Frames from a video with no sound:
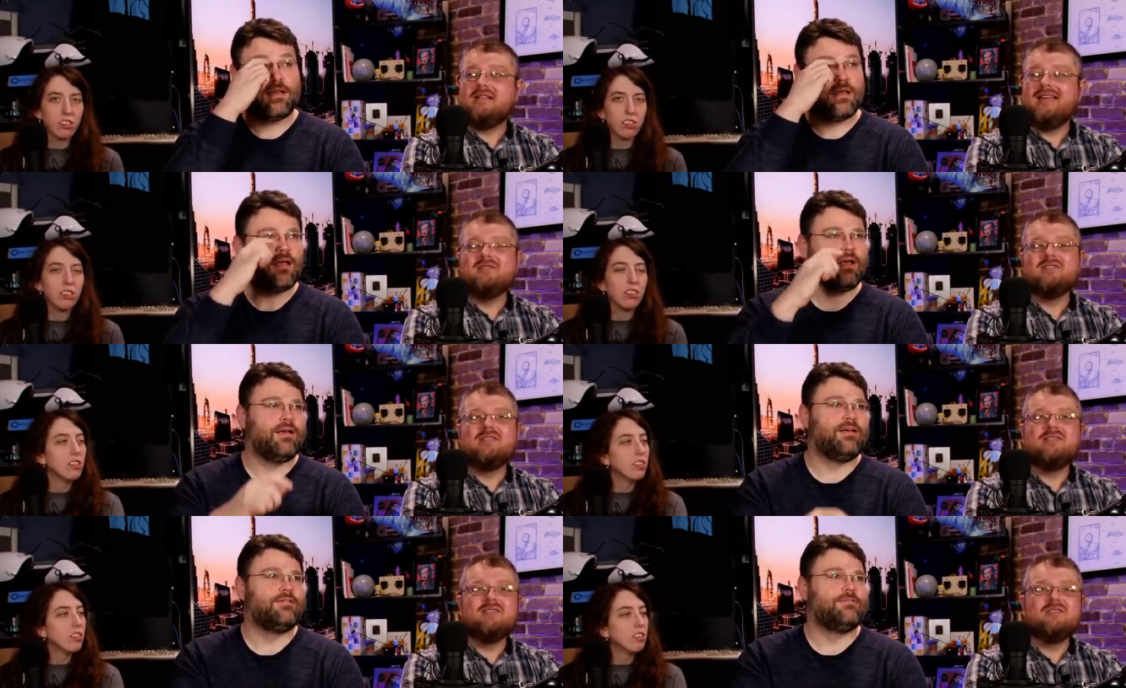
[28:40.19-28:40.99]

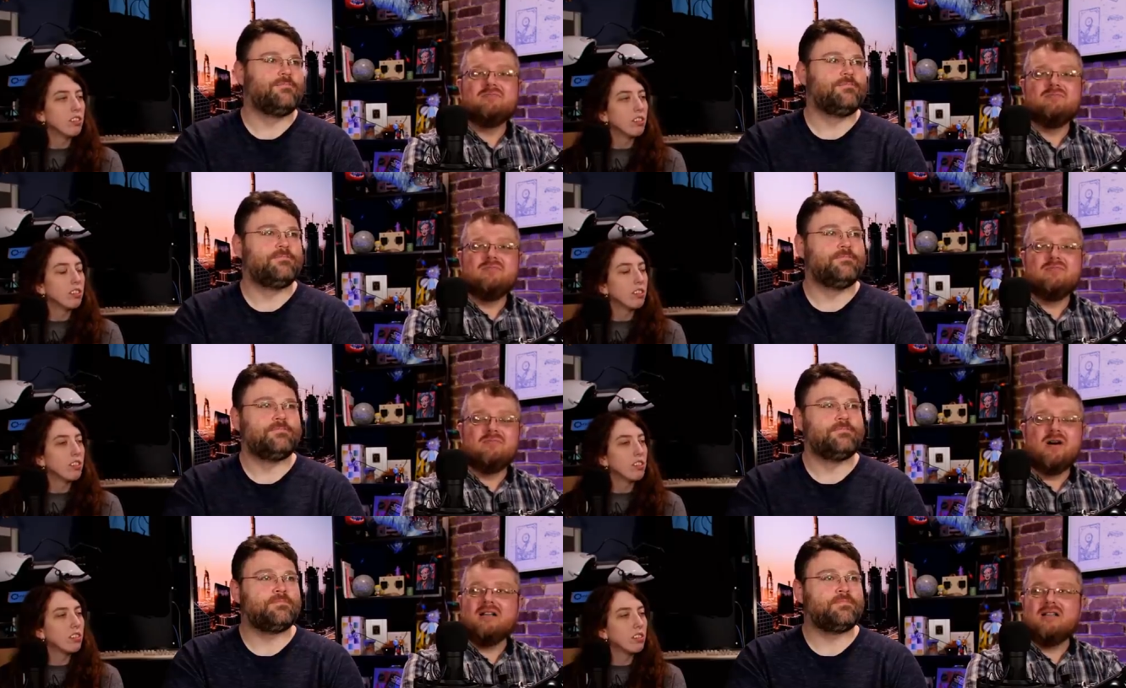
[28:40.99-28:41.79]
Speaker 1: Amazon's this
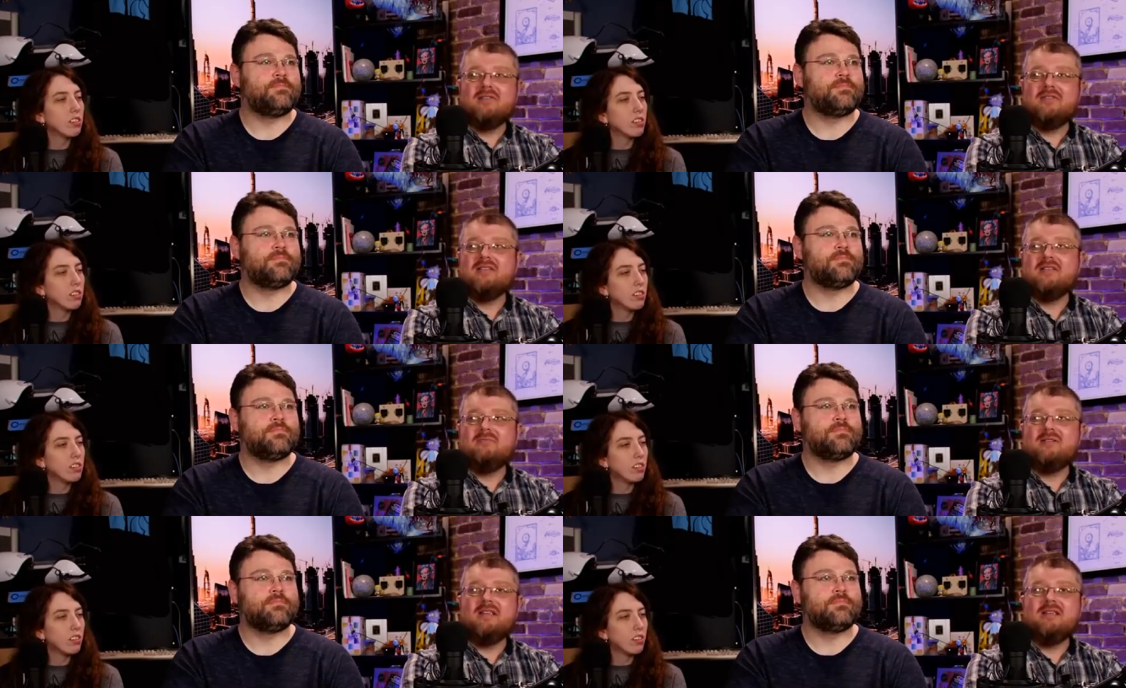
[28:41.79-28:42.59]
monolithic
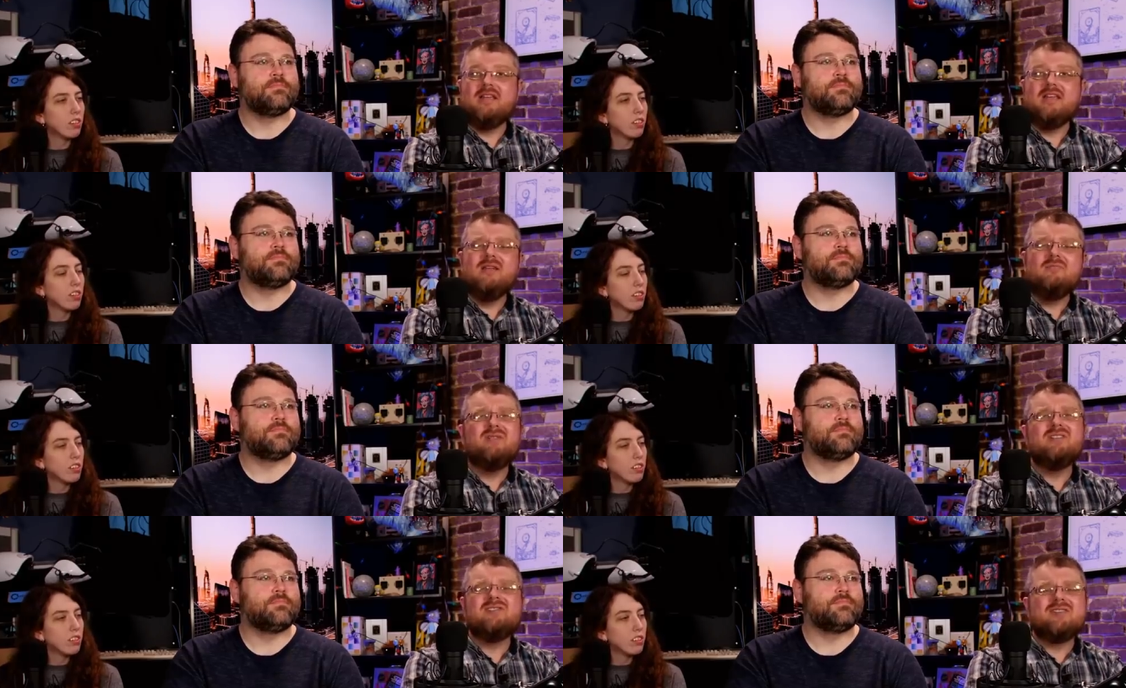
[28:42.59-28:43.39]
company,
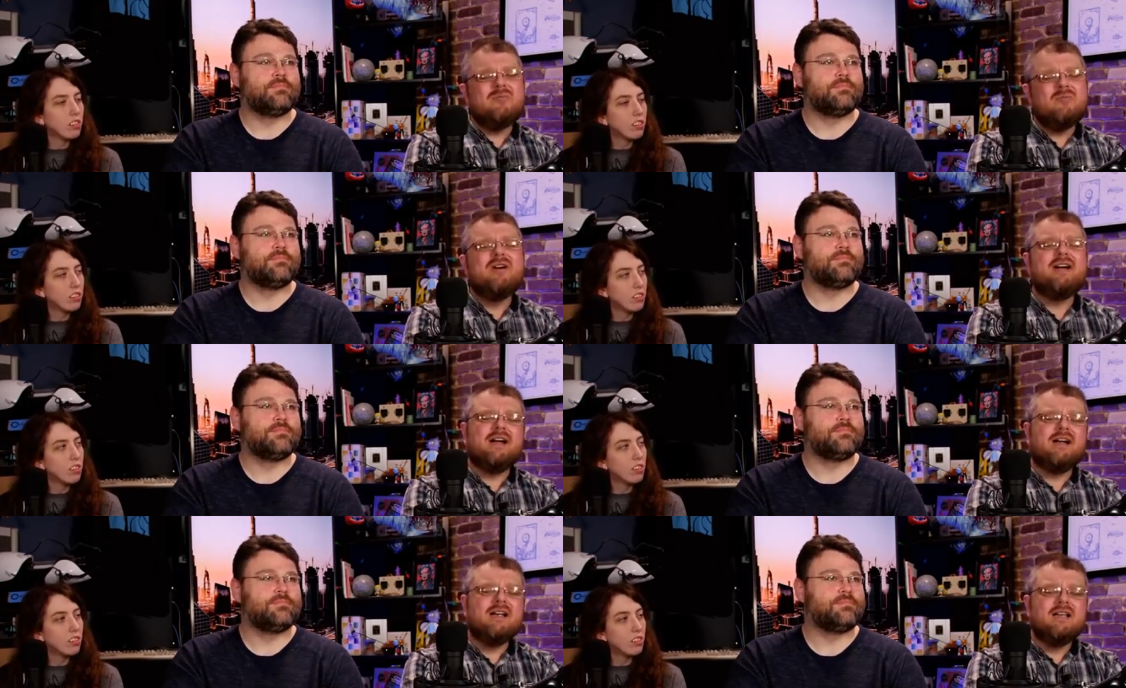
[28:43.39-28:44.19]
but
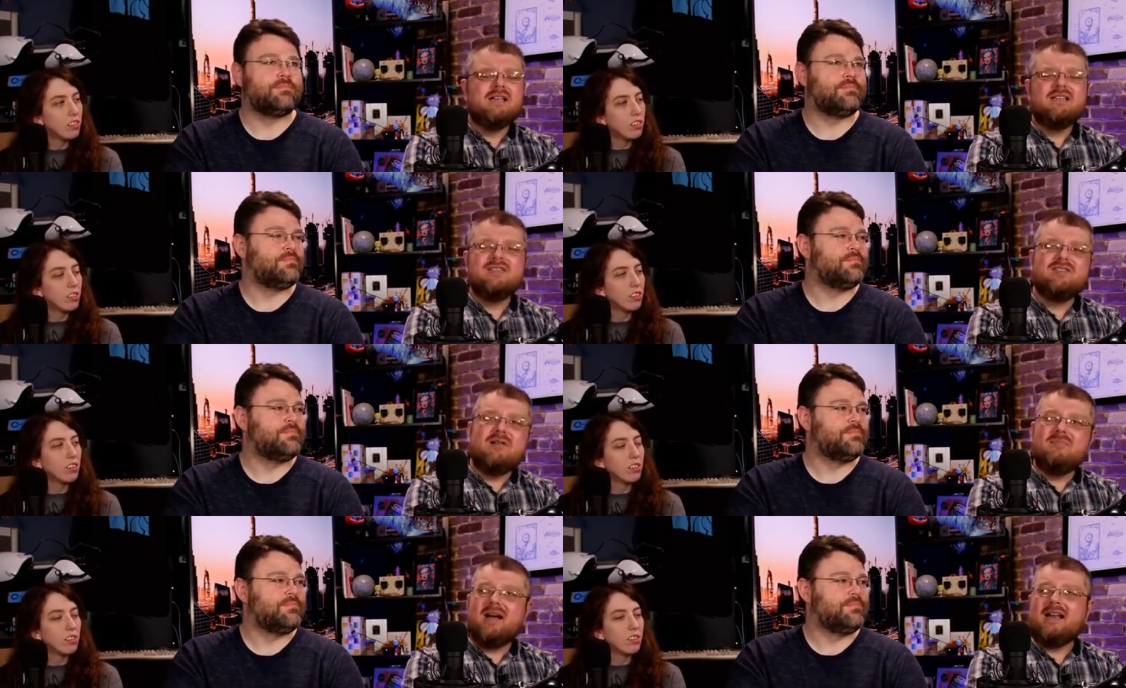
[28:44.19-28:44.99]
somewhere,
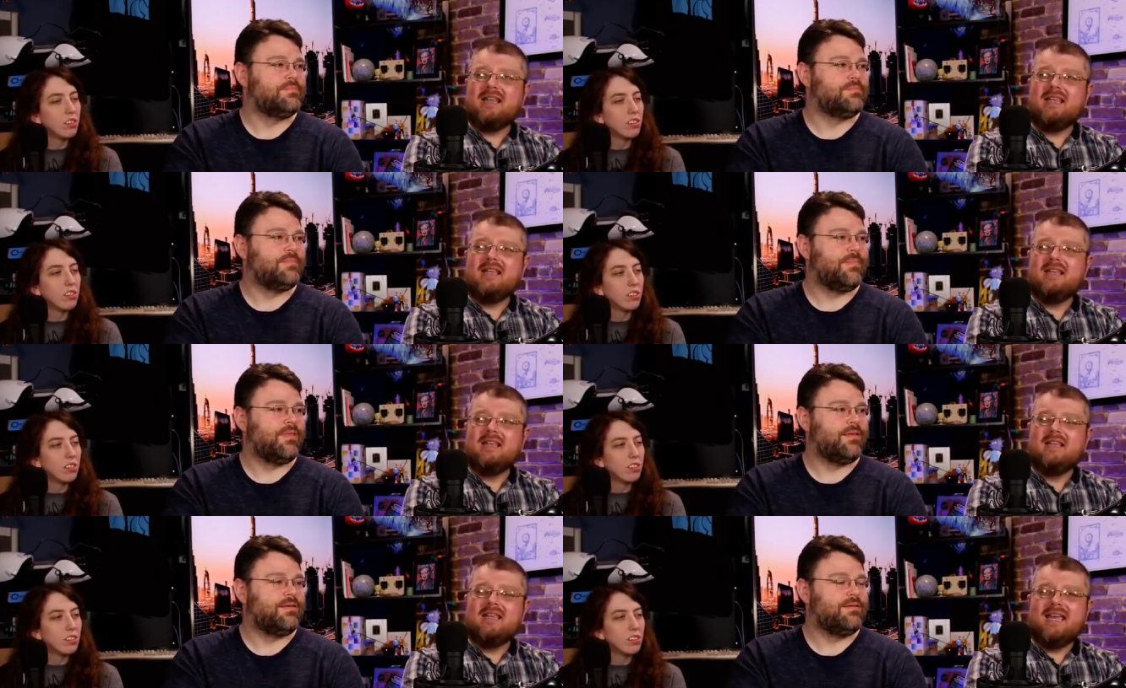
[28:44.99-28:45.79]
somebody
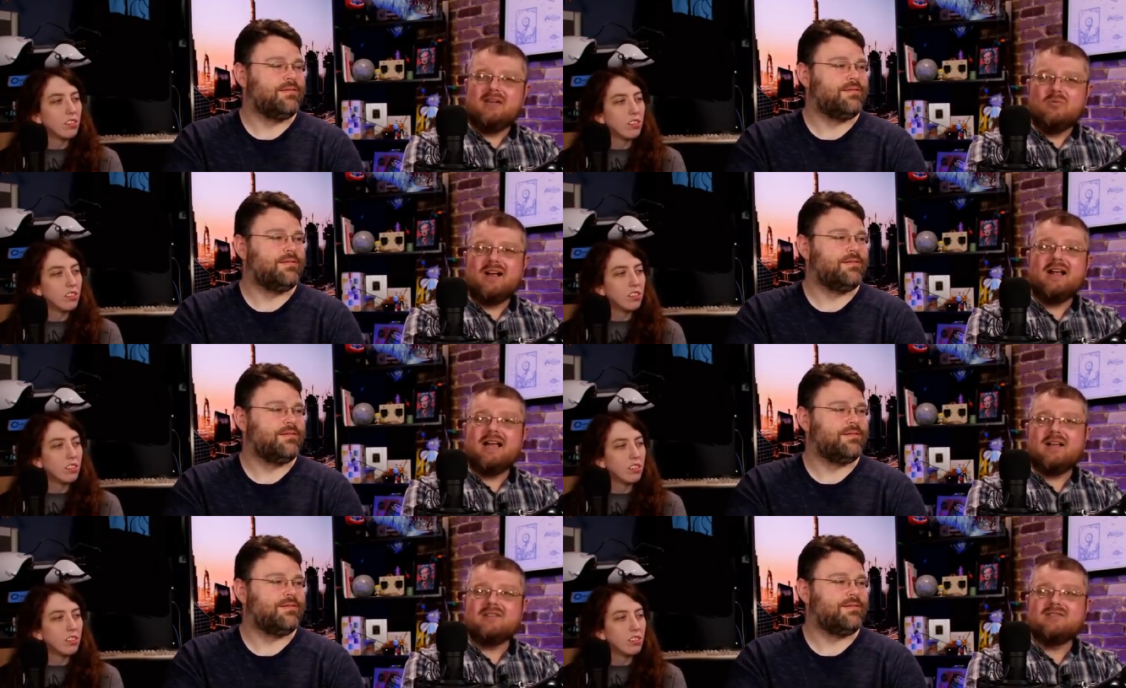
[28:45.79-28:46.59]
in a
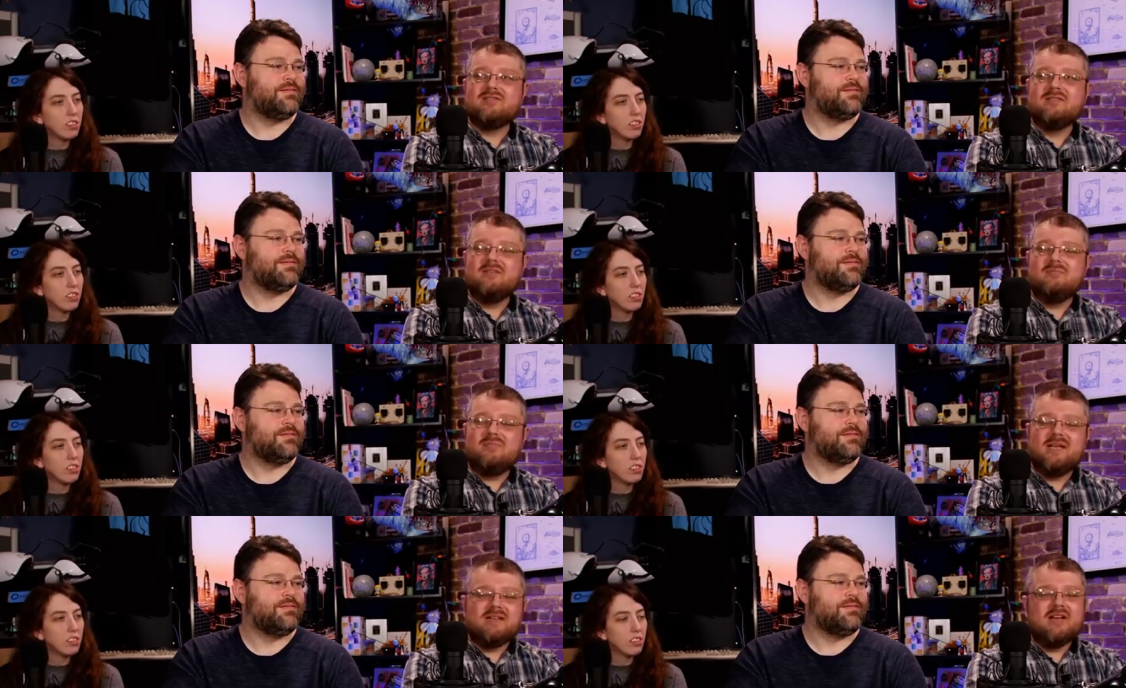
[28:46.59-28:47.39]
warehouse
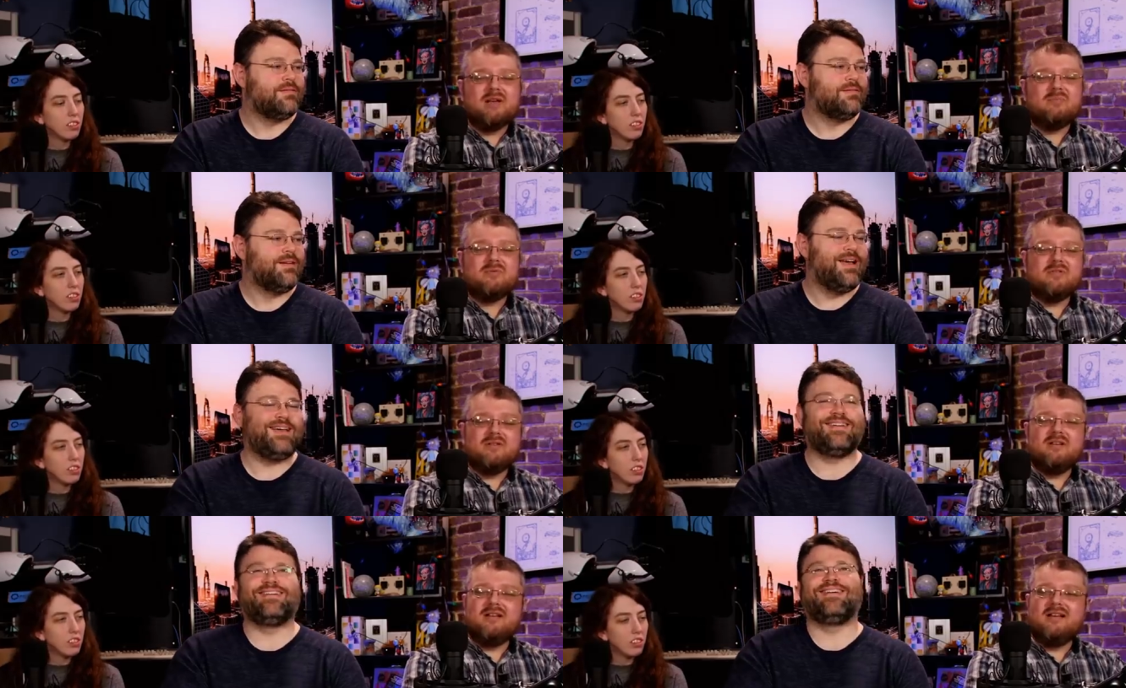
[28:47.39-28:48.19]
picked up
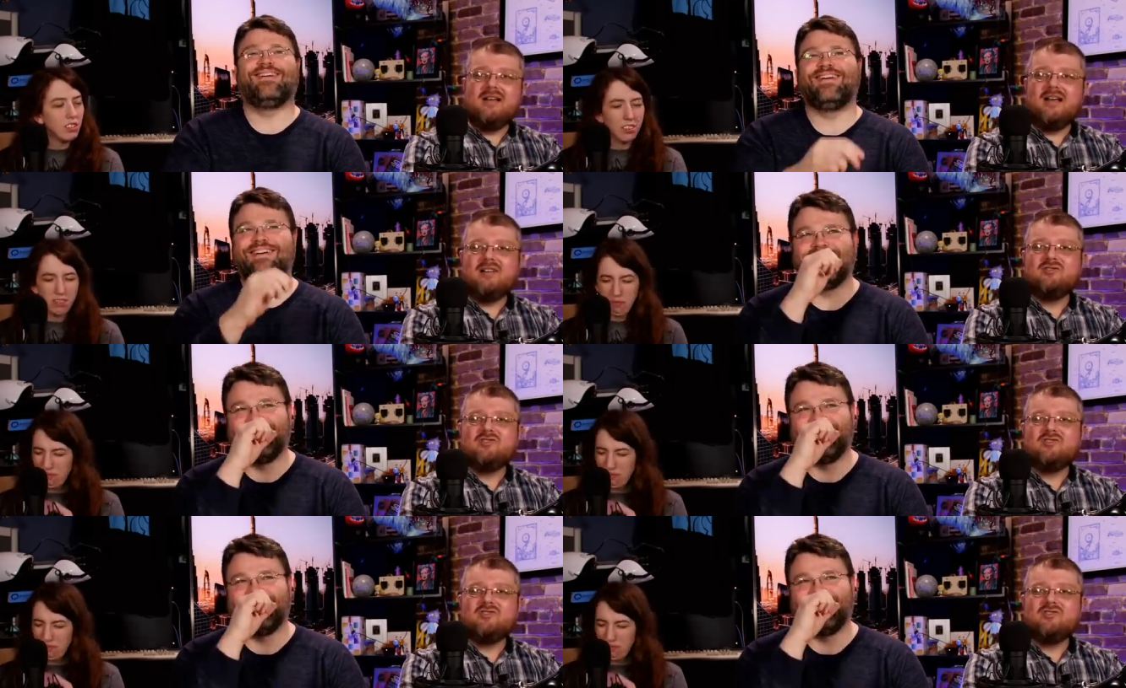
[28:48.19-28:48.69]
a